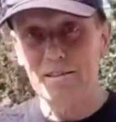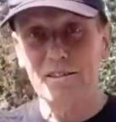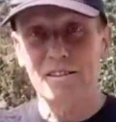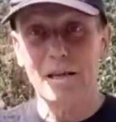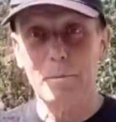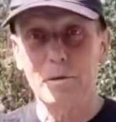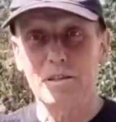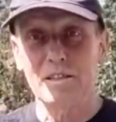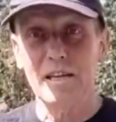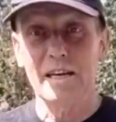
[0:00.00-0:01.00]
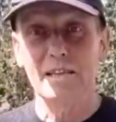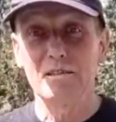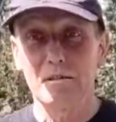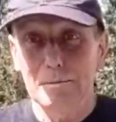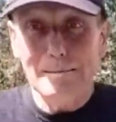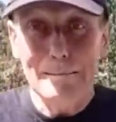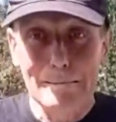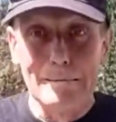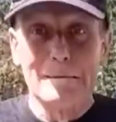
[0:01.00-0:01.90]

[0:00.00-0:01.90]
to step on a snake and you go, oh,